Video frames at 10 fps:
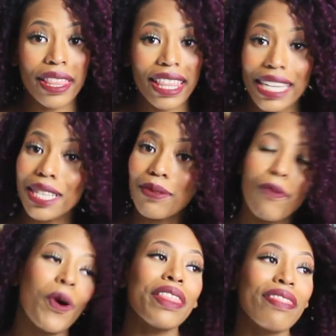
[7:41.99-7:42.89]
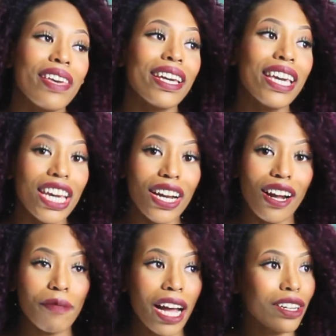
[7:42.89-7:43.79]
But this one thing
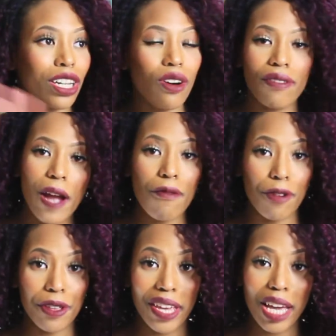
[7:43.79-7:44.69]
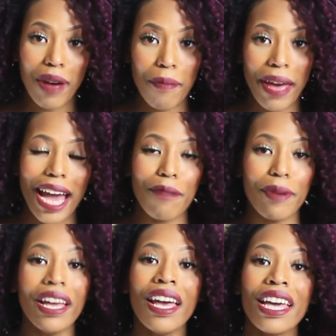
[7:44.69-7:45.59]
here, I'm not going to go over everything in my
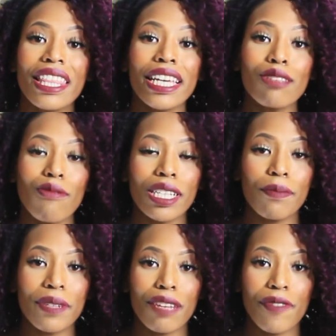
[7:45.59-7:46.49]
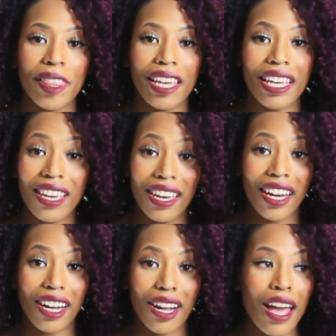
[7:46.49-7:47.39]
bag, but this one specific thing
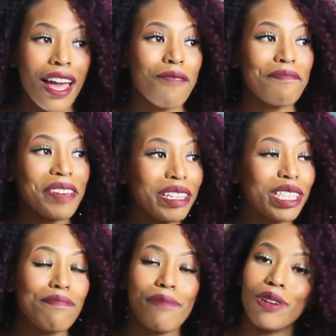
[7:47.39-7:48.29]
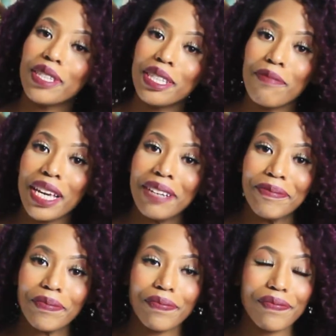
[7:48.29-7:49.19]
here means the most to me,